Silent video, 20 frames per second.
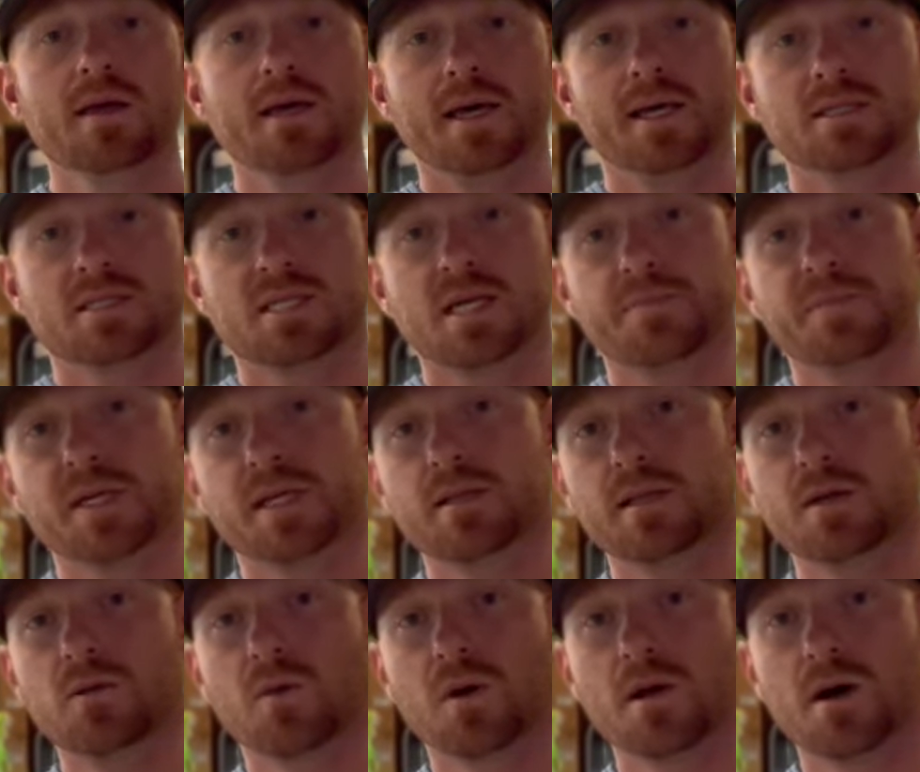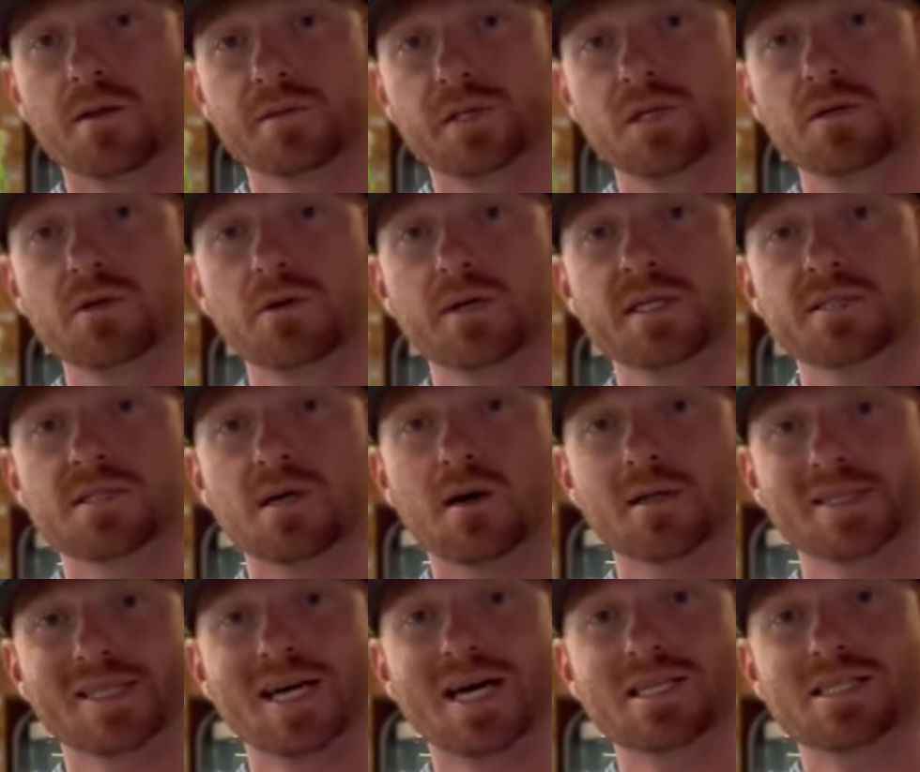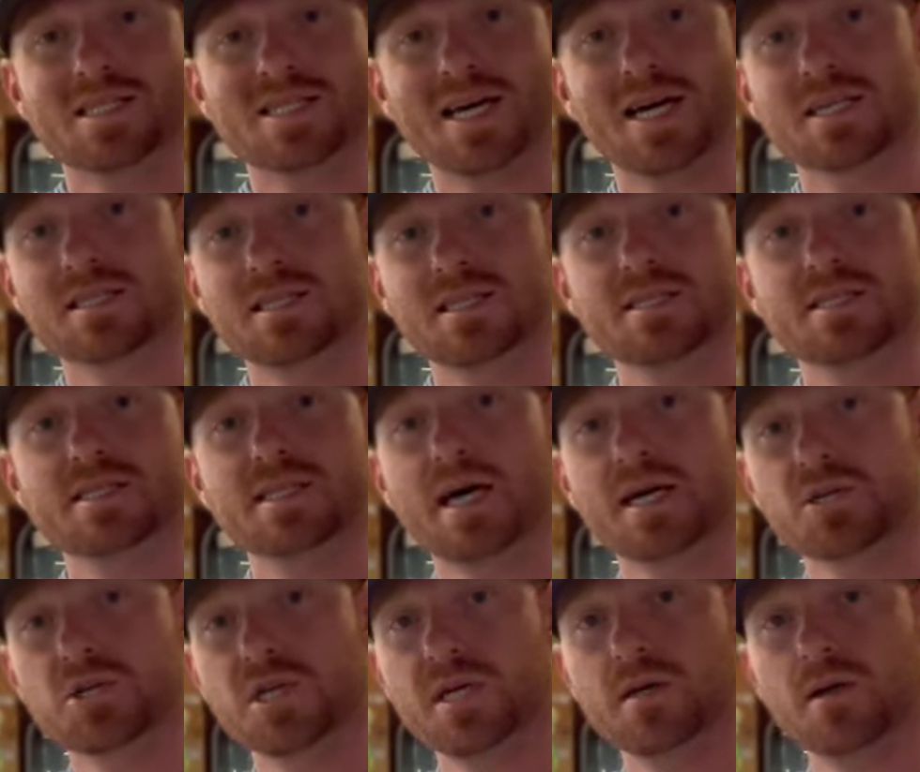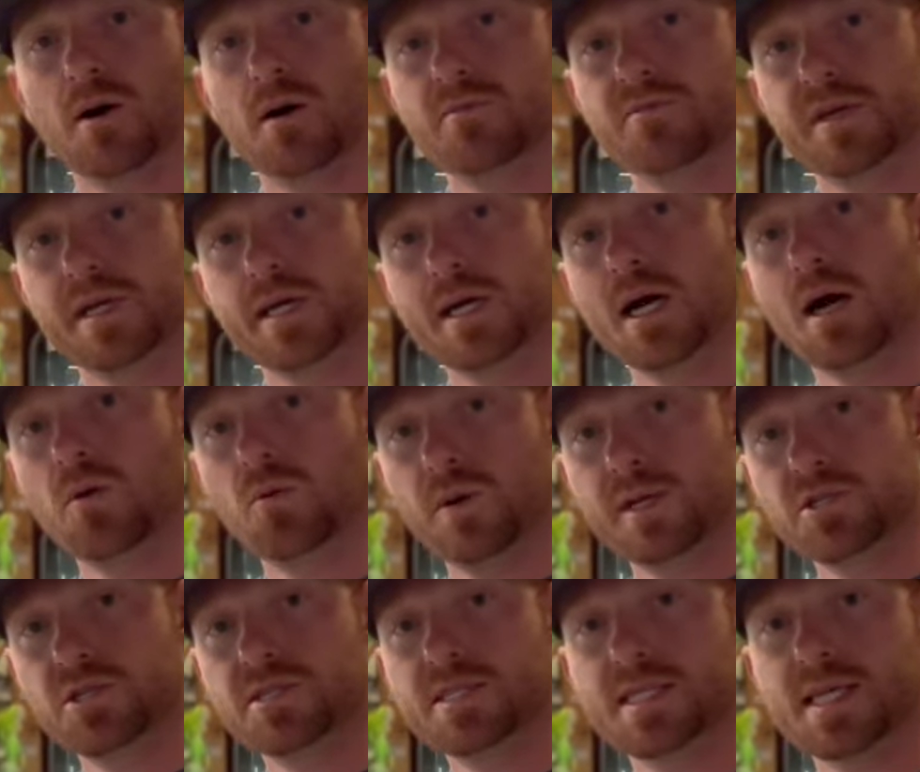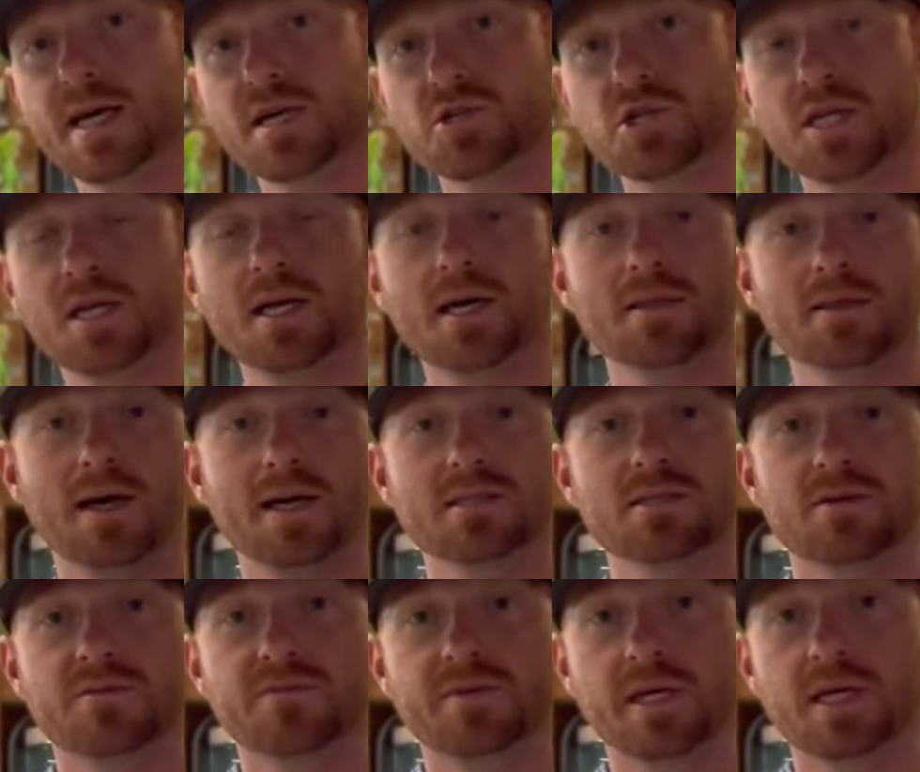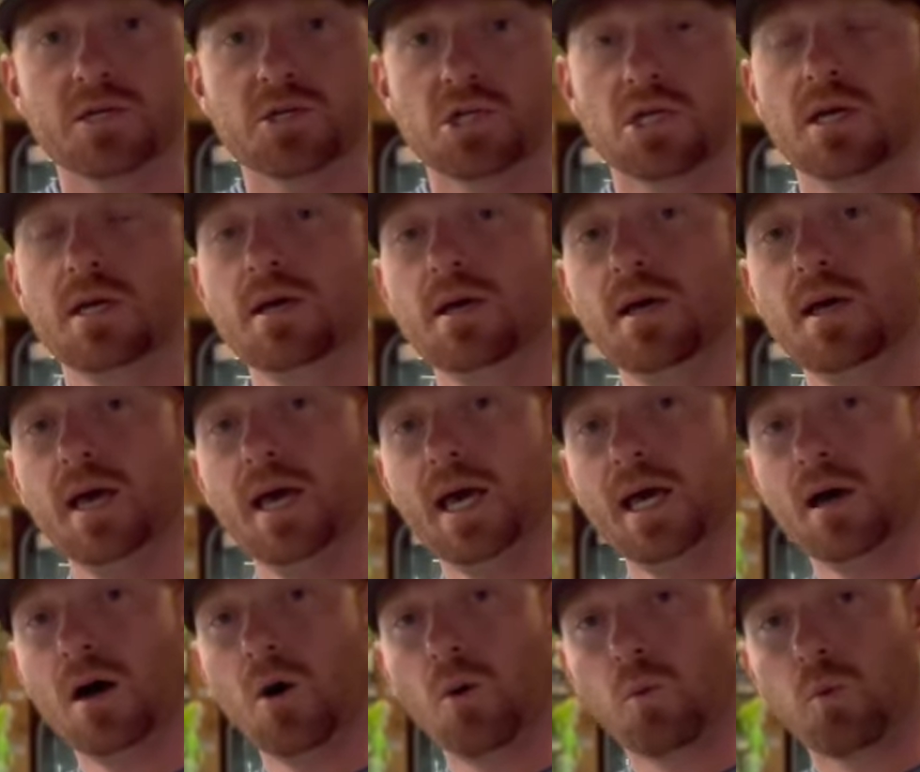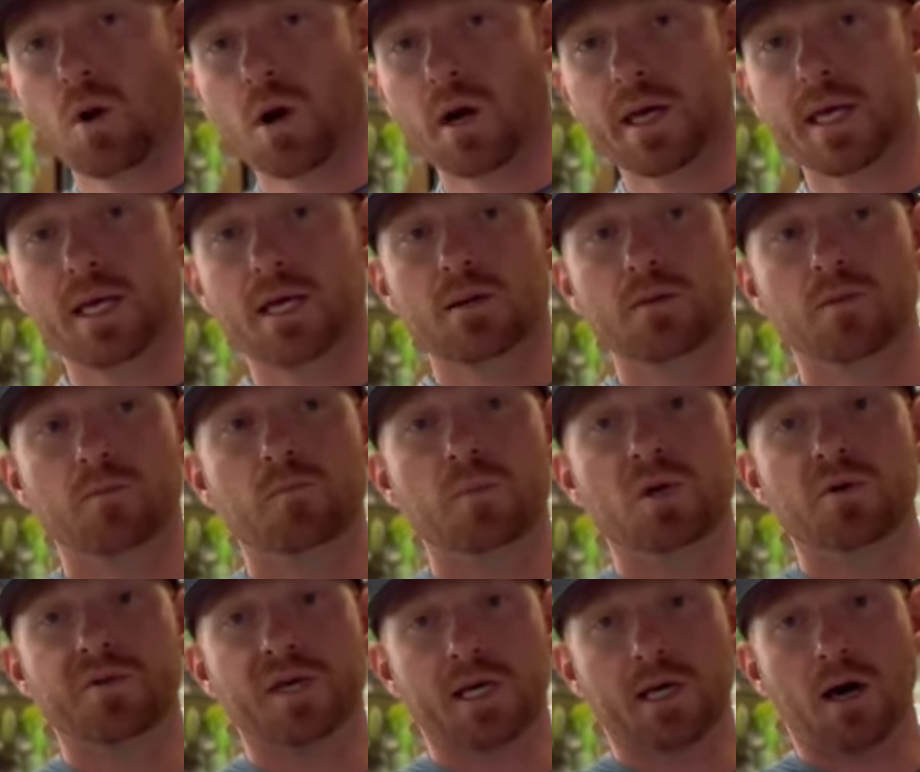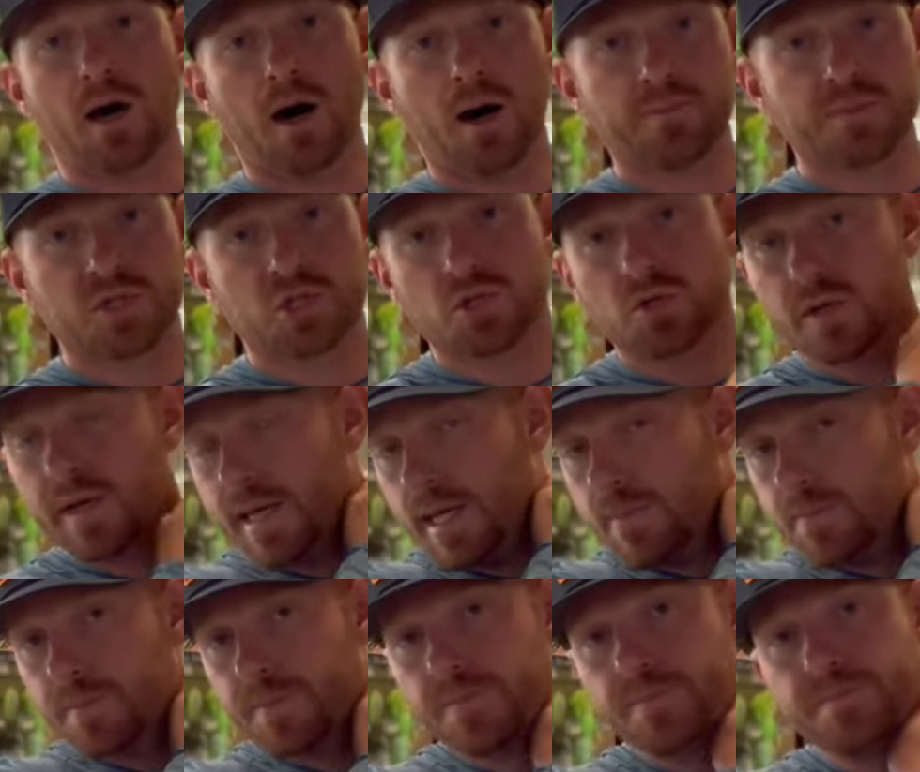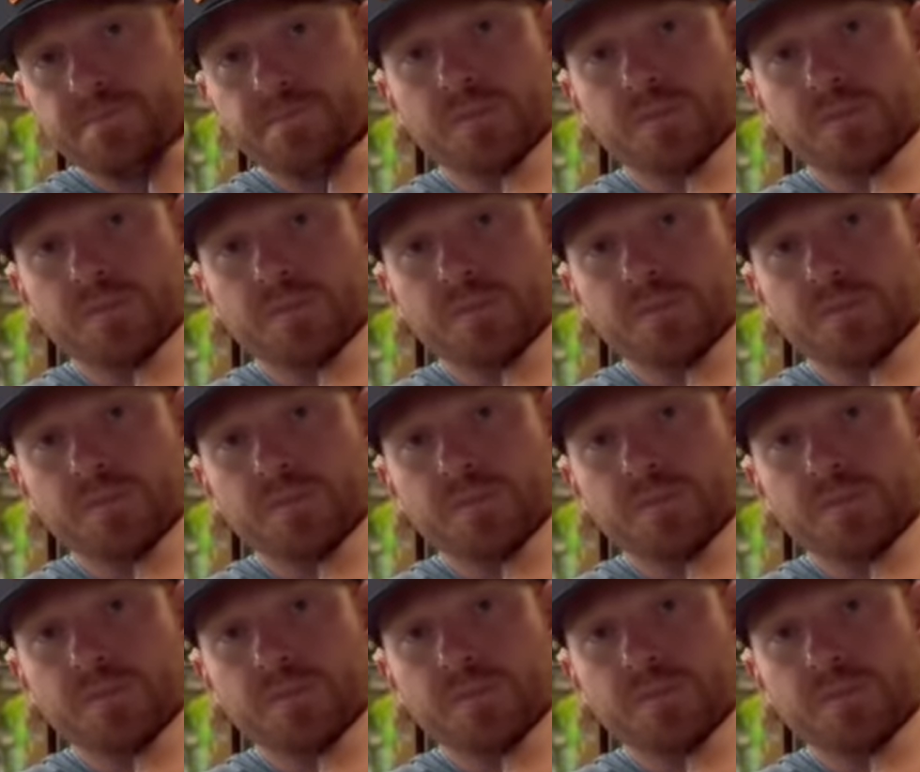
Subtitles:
And typically what I'll do is I'll dissect a section, I'll figure out which section I'd like to fish, and I'll work it moving upstream.